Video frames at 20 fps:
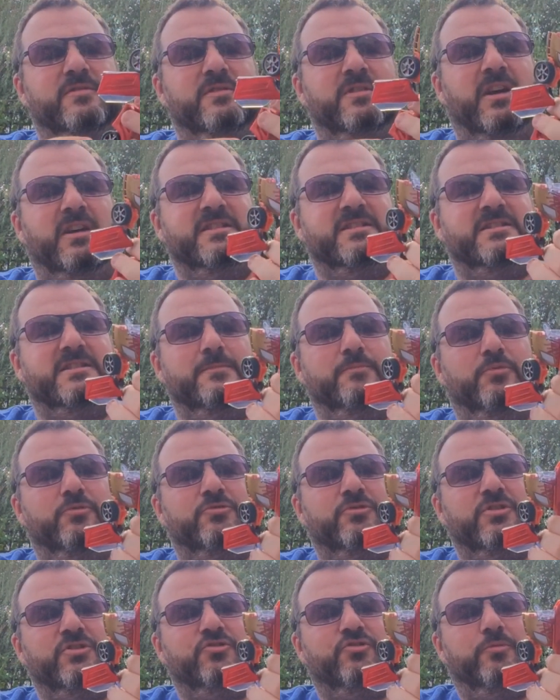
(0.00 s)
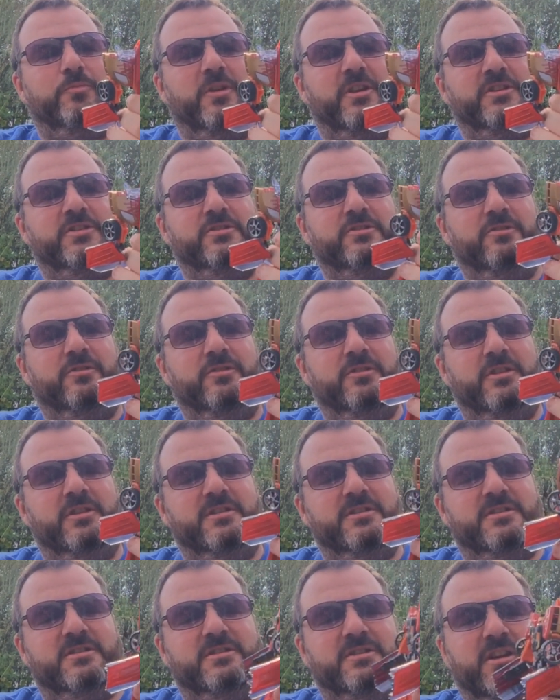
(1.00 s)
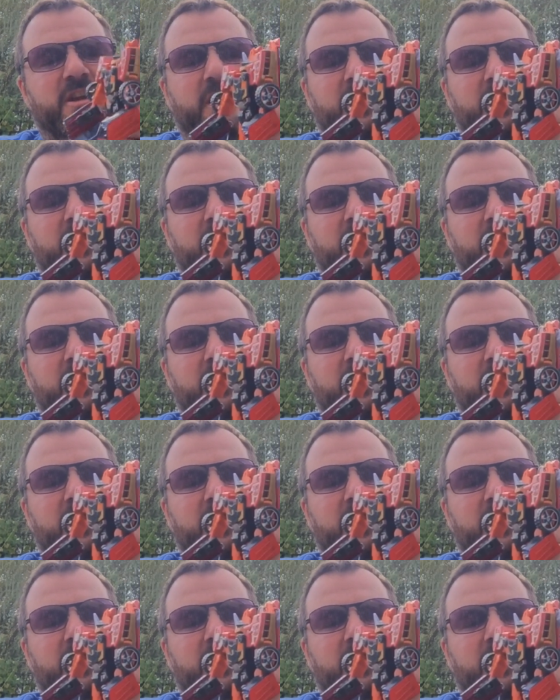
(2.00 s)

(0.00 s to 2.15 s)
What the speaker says: nice simple transformation on this,